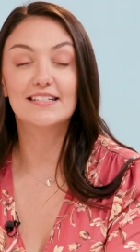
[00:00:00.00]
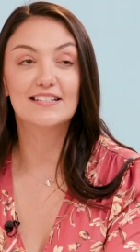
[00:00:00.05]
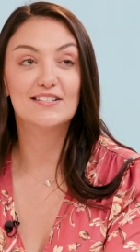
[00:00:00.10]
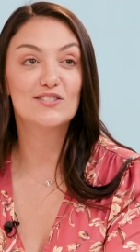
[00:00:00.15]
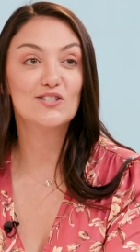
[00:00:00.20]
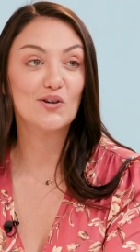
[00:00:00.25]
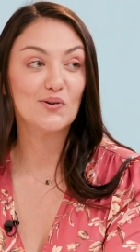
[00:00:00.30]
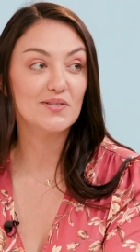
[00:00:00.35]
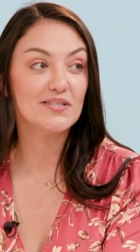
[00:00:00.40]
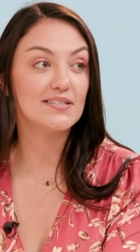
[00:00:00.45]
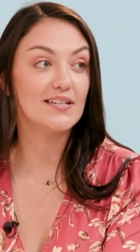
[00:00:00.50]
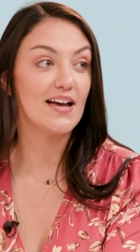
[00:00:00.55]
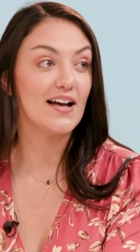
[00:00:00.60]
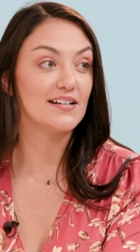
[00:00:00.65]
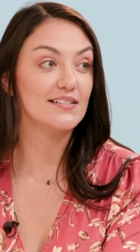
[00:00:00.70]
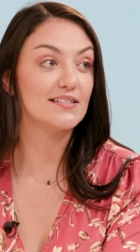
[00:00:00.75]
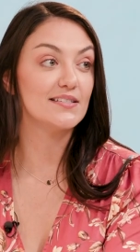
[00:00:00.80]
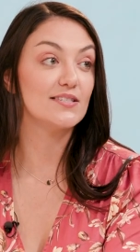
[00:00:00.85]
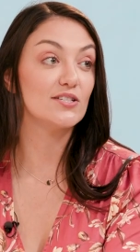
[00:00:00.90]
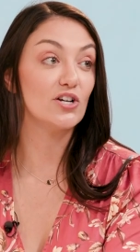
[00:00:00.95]
it is so
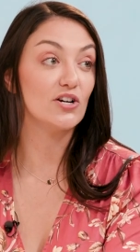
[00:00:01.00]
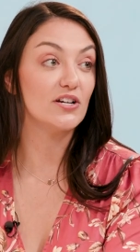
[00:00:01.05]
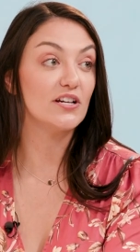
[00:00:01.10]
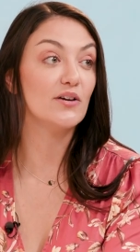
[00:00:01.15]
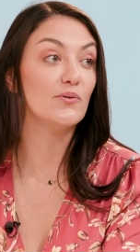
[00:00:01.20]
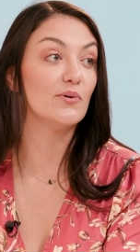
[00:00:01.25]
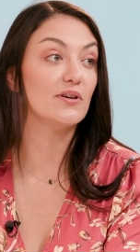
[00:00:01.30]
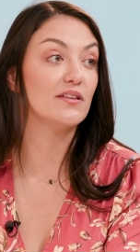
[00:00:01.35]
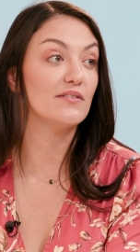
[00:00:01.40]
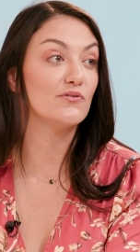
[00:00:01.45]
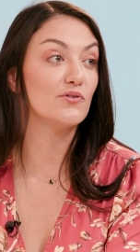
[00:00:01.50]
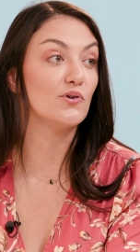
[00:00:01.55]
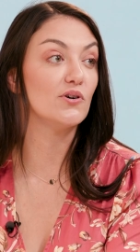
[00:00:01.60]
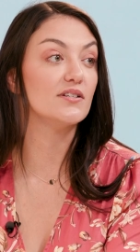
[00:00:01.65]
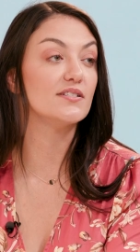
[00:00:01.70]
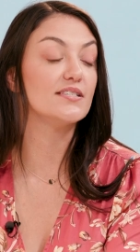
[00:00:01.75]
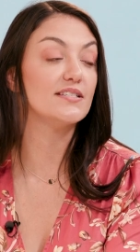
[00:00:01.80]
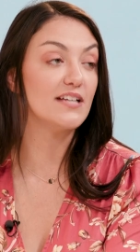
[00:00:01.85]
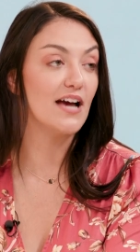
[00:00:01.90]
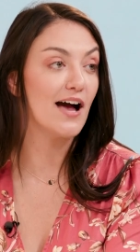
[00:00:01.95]
stacked. It's starting with, of
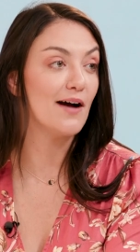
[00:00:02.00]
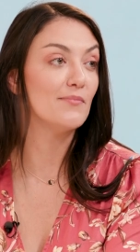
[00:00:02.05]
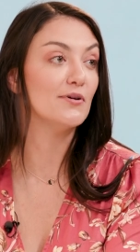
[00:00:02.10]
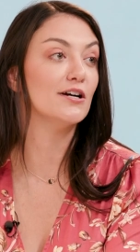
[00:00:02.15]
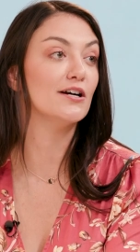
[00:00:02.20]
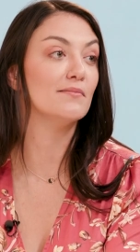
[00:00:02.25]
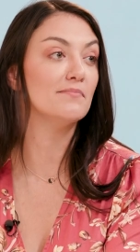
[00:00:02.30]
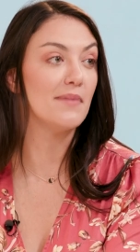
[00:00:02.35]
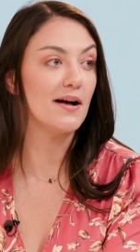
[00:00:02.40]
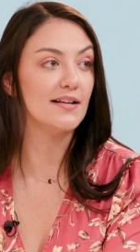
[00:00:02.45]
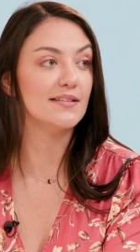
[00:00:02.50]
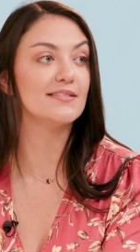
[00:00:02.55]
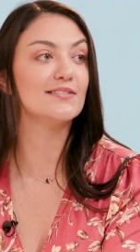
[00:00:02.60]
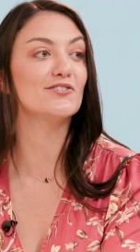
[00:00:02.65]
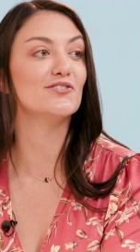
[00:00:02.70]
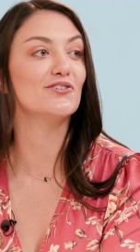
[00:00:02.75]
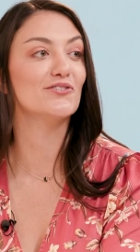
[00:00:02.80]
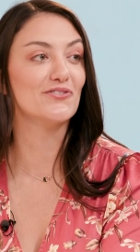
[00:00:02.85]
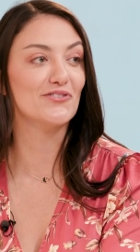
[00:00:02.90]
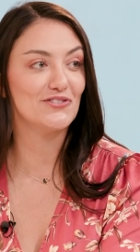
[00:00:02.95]
course, Dahmer,
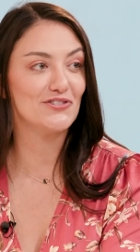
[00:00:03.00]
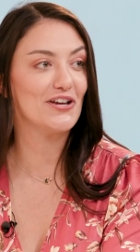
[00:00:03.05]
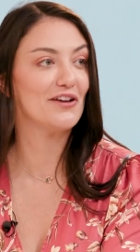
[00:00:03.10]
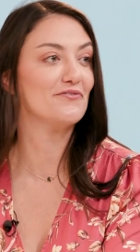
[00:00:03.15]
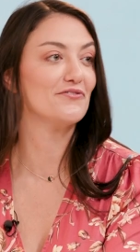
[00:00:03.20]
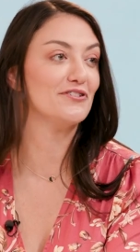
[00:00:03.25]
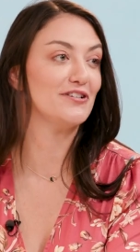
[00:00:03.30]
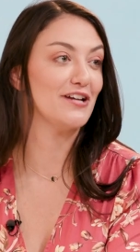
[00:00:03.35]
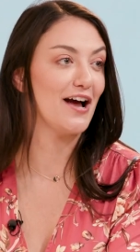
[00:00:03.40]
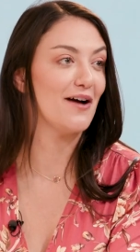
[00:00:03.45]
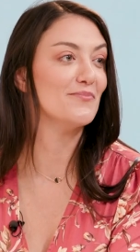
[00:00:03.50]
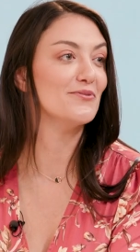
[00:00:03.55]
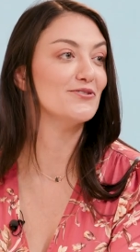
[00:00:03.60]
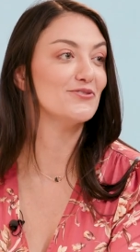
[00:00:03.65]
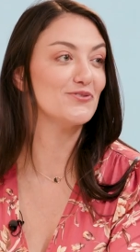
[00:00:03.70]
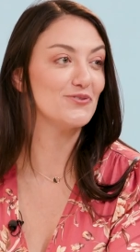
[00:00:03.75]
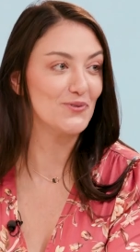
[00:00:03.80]
Monster, the Jeffrey Dahmer